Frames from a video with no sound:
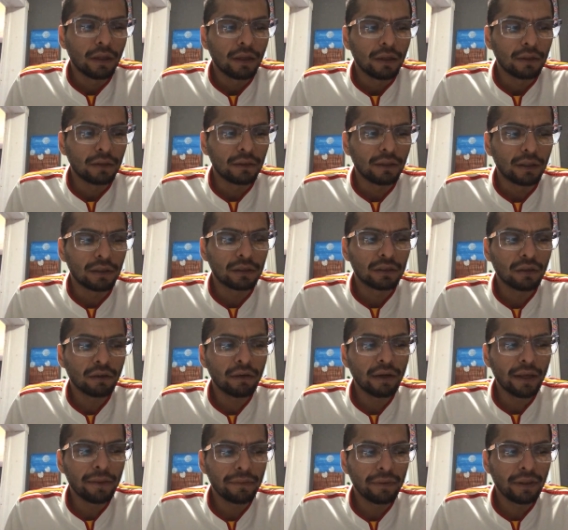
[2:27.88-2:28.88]
There is some
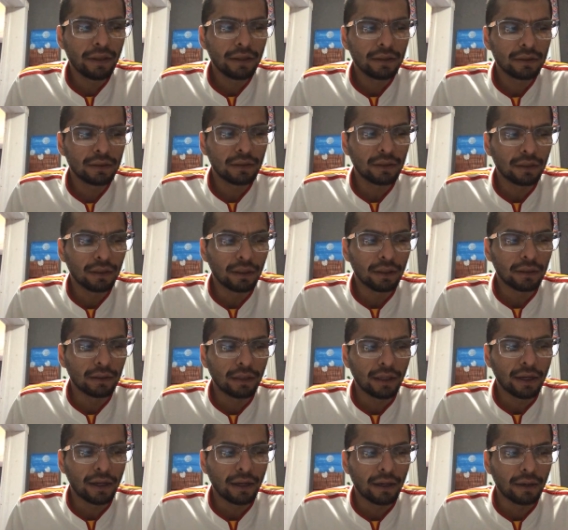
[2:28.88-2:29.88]
evidence
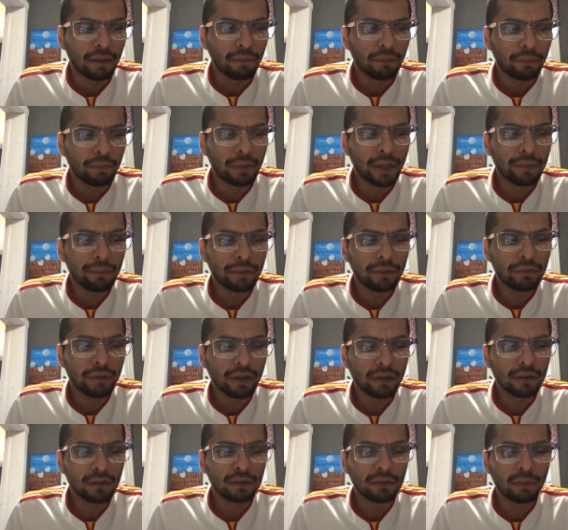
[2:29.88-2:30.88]
that paper
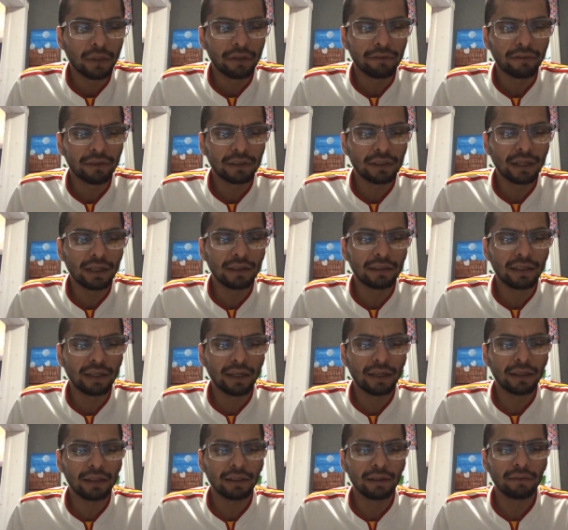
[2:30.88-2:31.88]
records may
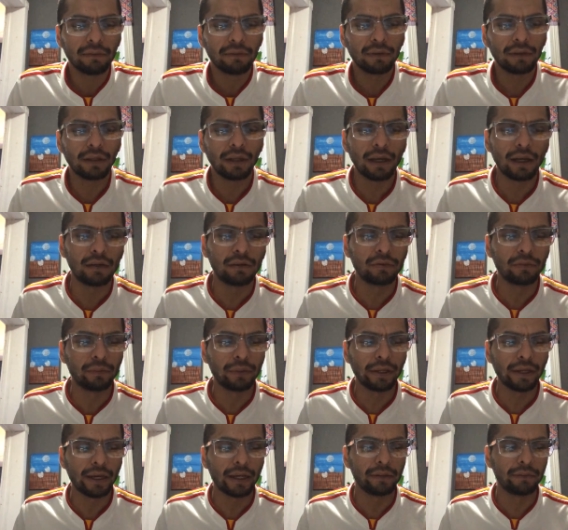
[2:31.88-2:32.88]
facilitate health
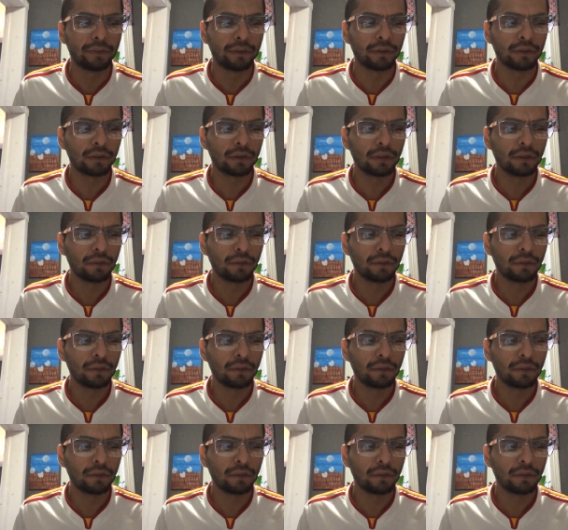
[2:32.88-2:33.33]
behaviors.